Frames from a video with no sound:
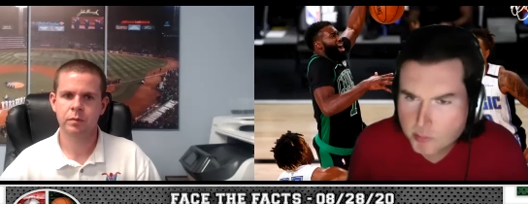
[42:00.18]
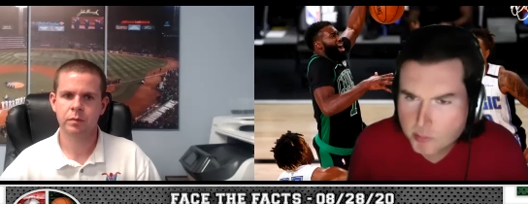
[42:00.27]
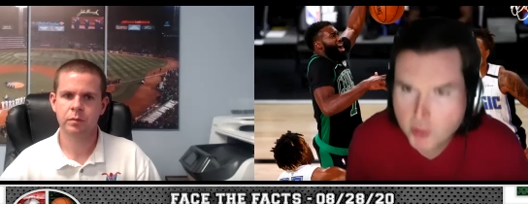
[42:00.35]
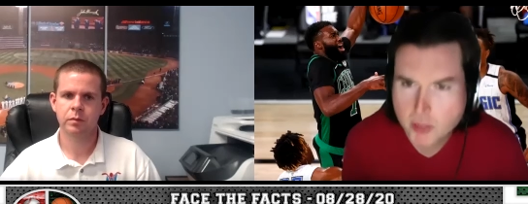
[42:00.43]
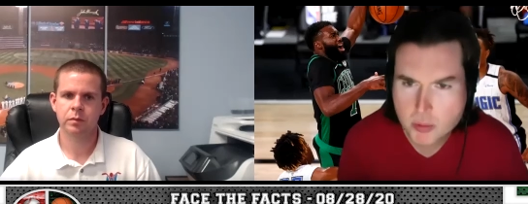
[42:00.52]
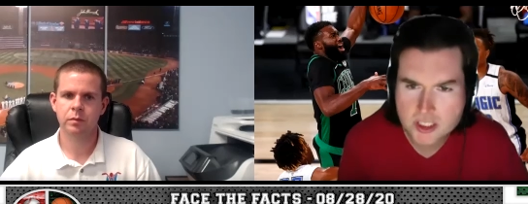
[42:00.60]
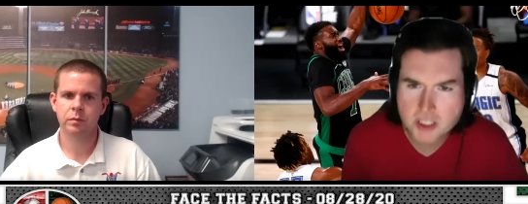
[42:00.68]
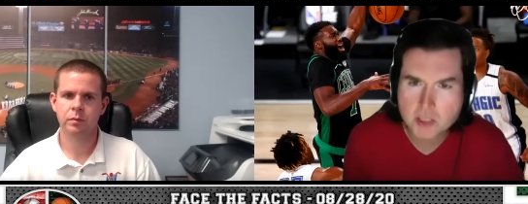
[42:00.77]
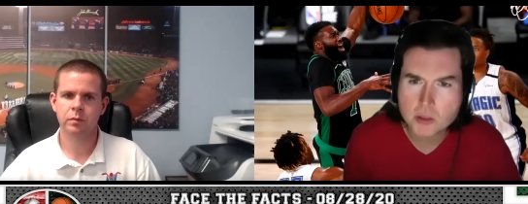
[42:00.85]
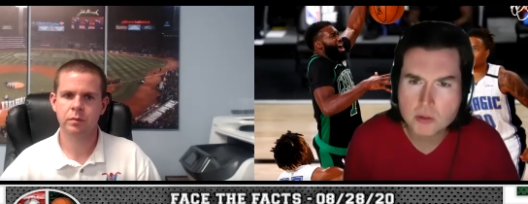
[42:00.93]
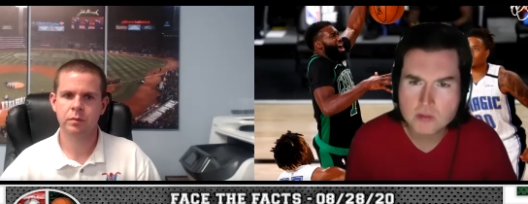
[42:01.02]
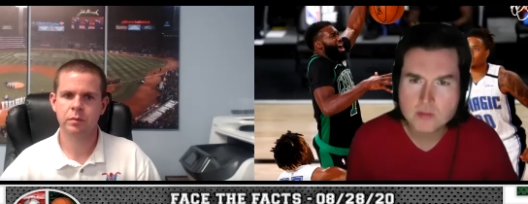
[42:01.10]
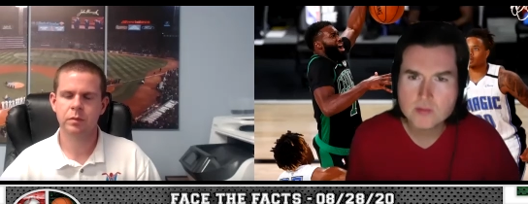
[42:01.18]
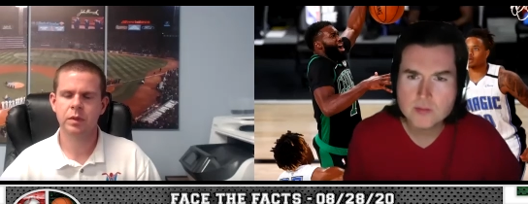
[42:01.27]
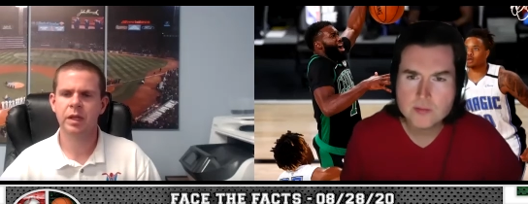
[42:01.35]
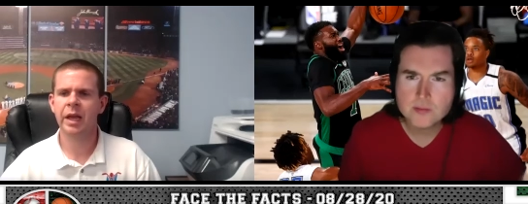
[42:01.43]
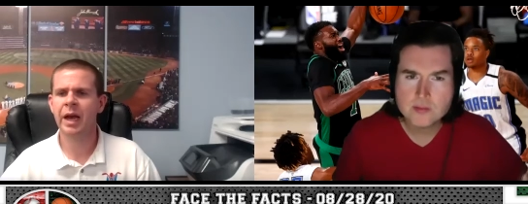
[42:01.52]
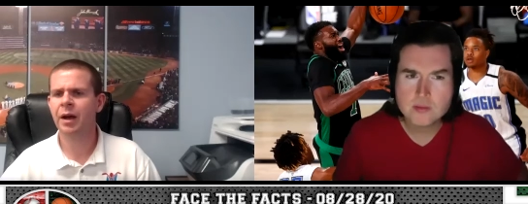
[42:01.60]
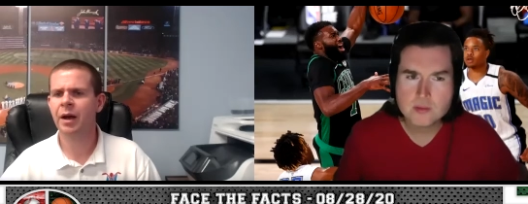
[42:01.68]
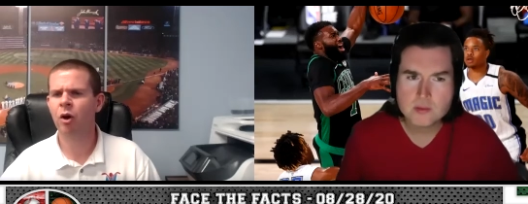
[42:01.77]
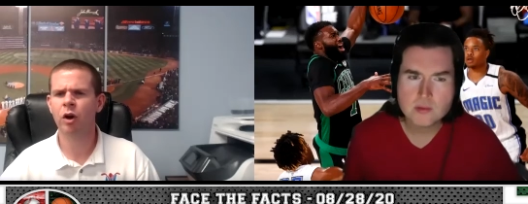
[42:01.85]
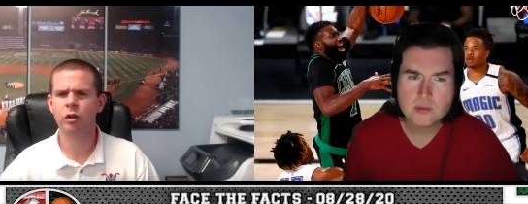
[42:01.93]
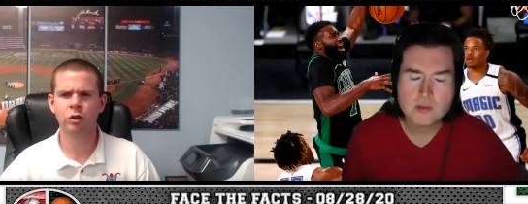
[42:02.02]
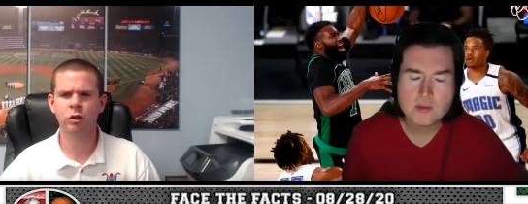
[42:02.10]
Speaker 1: Mookie was two?
Speaker 2: Yeah,
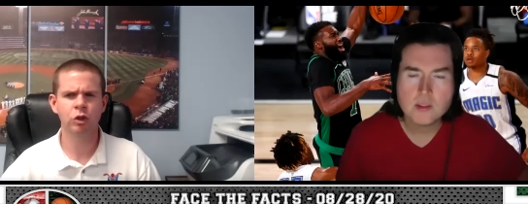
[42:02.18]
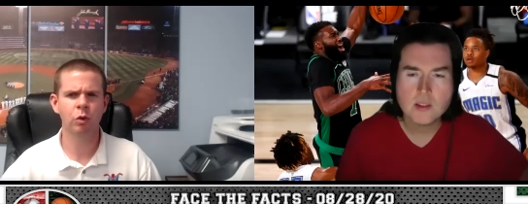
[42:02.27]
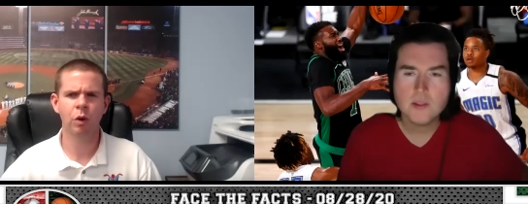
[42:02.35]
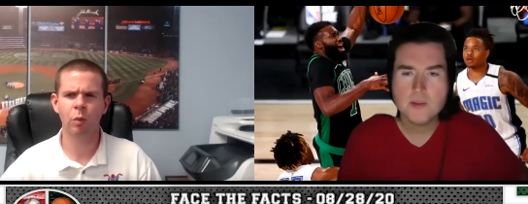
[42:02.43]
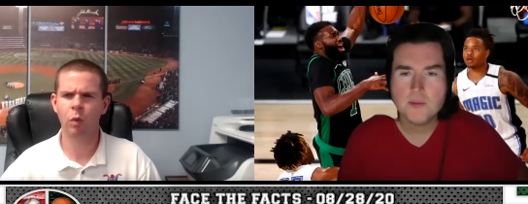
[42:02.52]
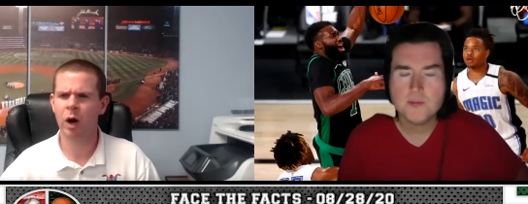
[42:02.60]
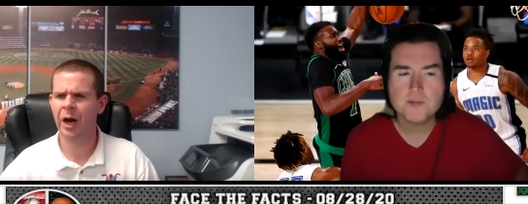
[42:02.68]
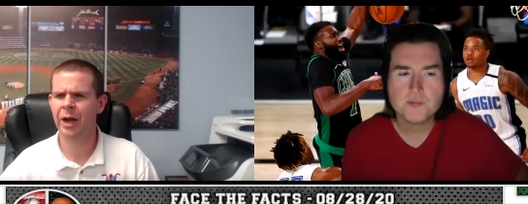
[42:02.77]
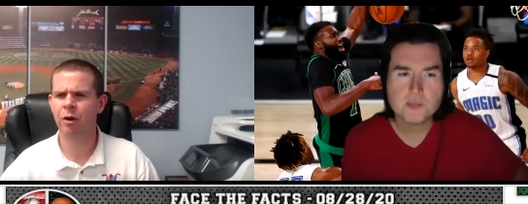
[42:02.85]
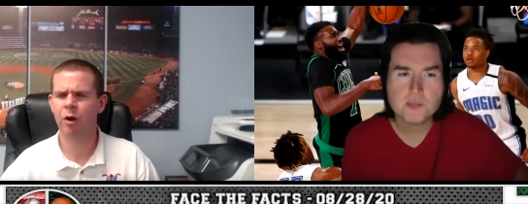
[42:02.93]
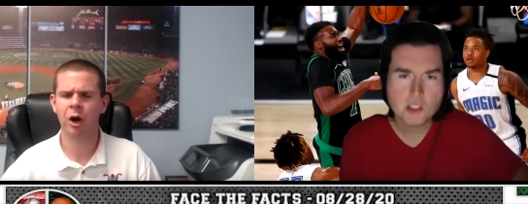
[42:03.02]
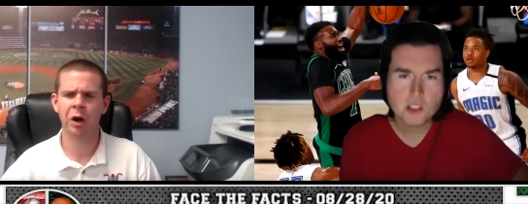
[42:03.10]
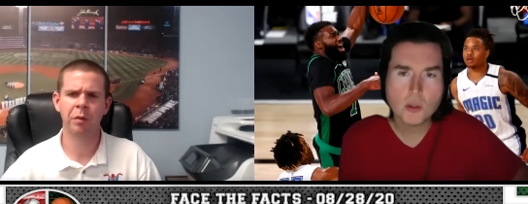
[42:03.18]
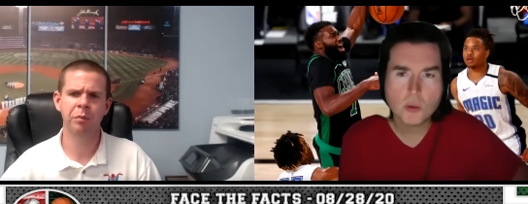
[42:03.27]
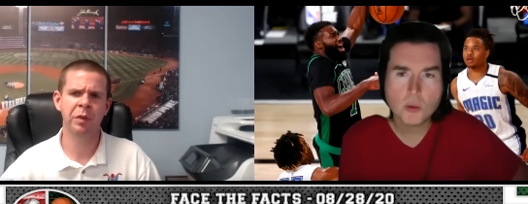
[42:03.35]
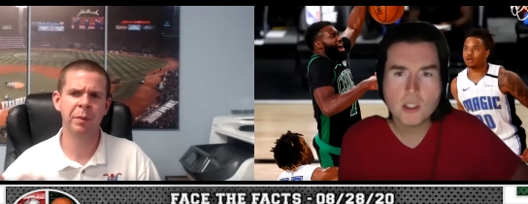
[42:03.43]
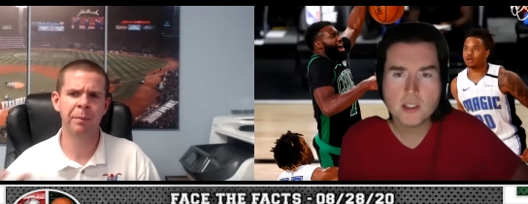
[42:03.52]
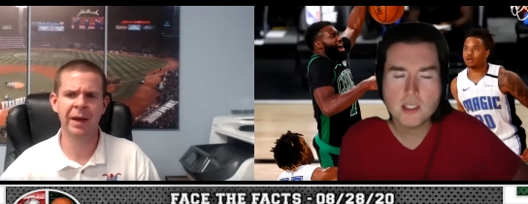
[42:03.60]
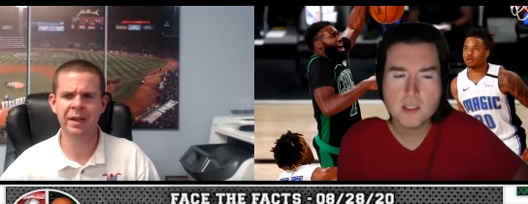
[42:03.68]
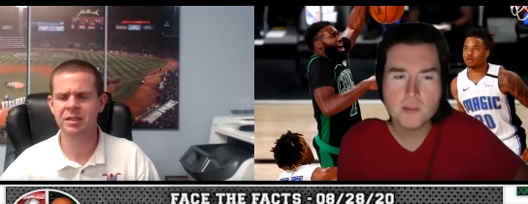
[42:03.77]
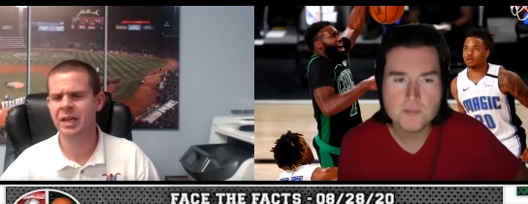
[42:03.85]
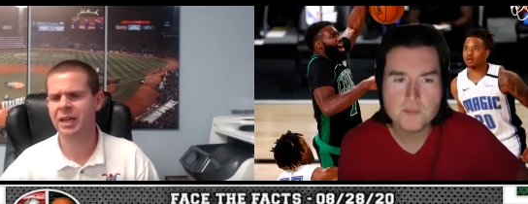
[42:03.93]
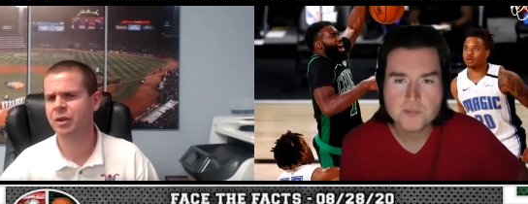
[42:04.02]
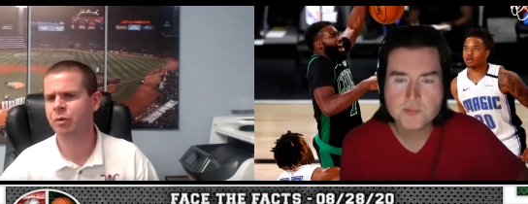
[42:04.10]
or two or one, or, two or one, yeah.
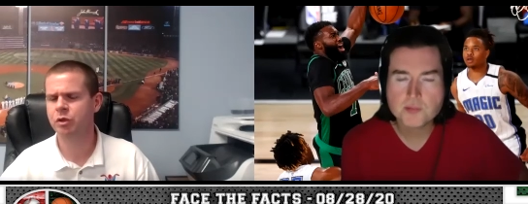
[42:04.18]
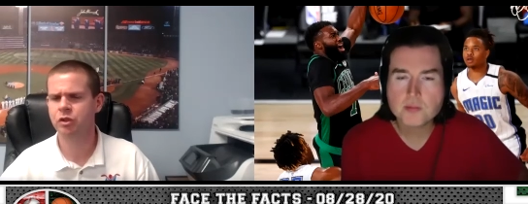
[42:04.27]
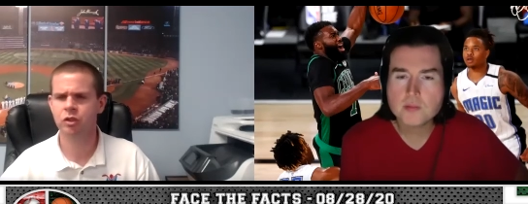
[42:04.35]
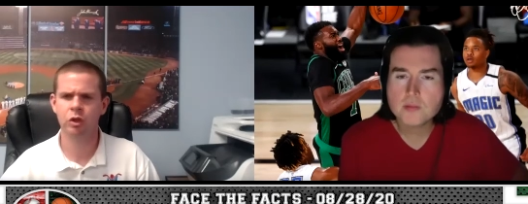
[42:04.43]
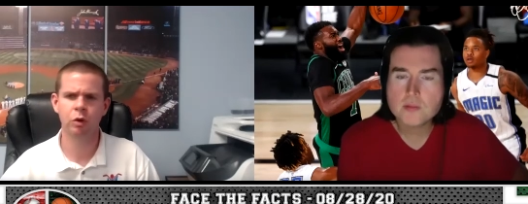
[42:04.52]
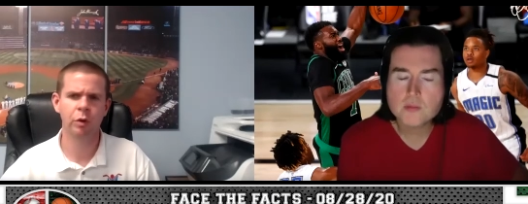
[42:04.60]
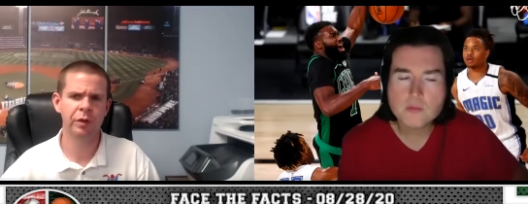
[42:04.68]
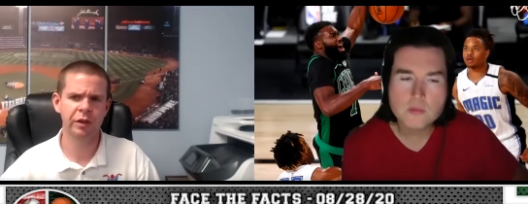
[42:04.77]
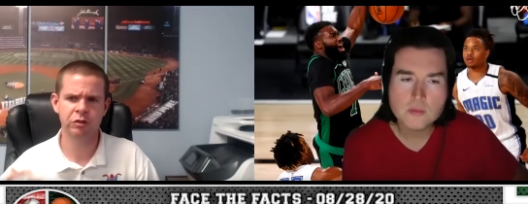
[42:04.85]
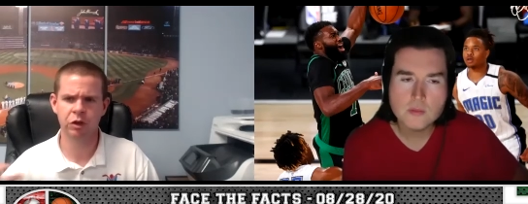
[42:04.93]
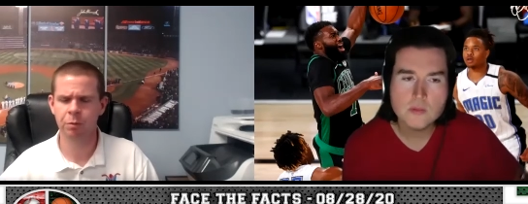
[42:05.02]
Benintendi was two, and there's